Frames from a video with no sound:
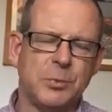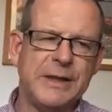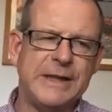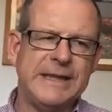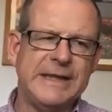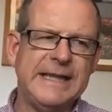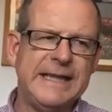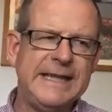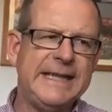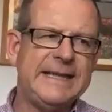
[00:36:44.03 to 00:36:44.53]
We
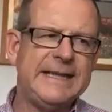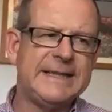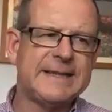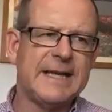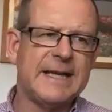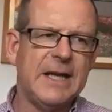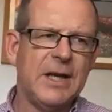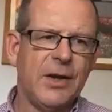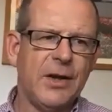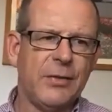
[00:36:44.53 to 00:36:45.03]
need
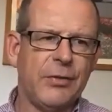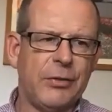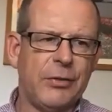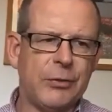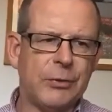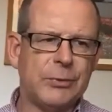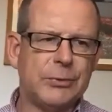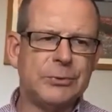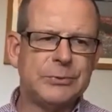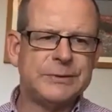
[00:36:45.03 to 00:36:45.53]

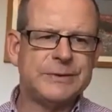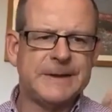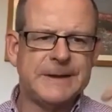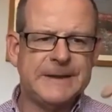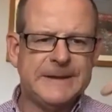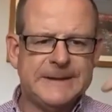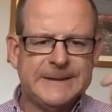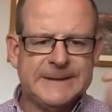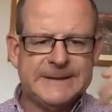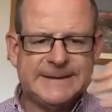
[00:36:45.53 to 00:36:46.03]
those
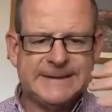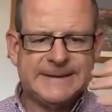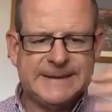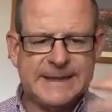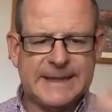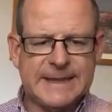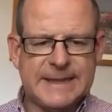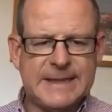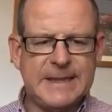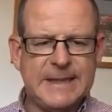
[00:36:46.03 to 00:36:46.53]

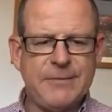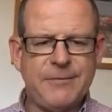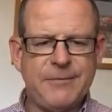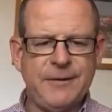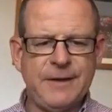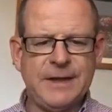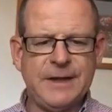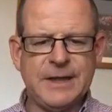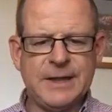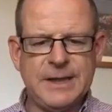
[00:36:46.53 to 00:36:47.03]

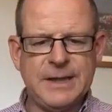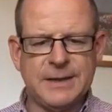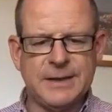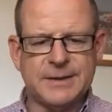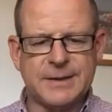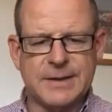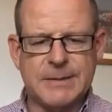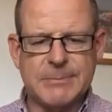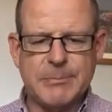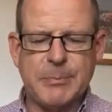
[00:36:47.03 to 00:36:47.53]
significant and
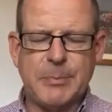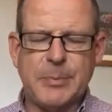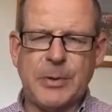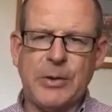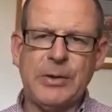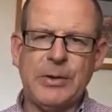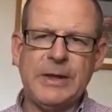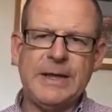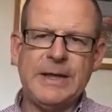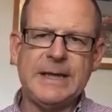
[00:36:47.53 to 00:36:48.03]

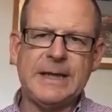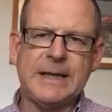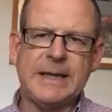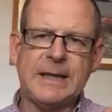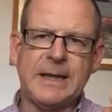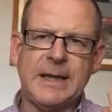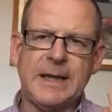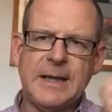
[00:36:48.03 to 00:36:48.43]
symbolic